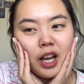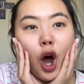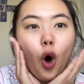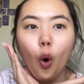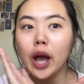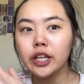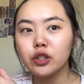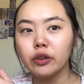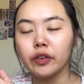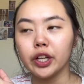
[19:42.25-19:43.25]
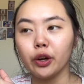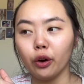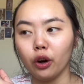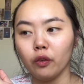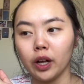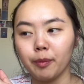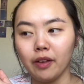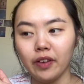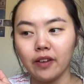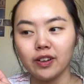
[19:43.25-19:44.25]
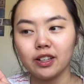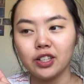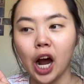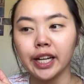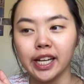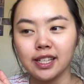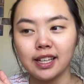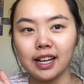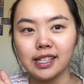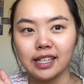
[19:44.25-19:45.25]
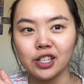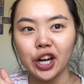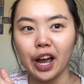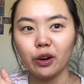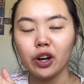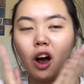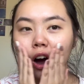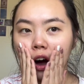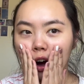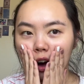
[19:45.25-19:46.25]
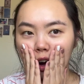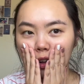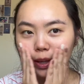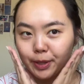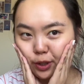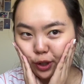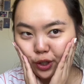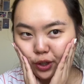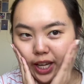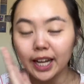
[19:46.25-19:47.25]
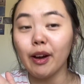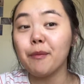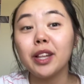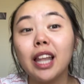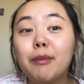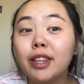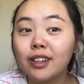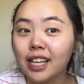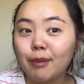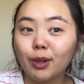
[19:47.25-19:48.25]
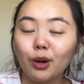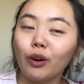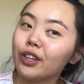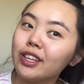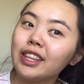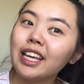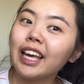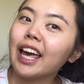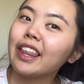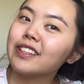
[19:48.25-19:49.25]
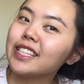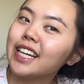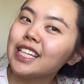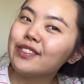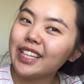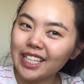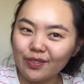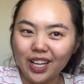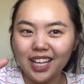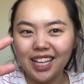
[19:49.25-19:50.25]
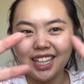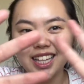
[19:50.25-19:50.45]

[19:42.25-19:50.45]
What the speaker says: Or I can do a video of like my favorite Chinese snacks as a child. Oh, that'd be so cute. Anyway, let me know down below what you think, and I'll see you guys for the next one.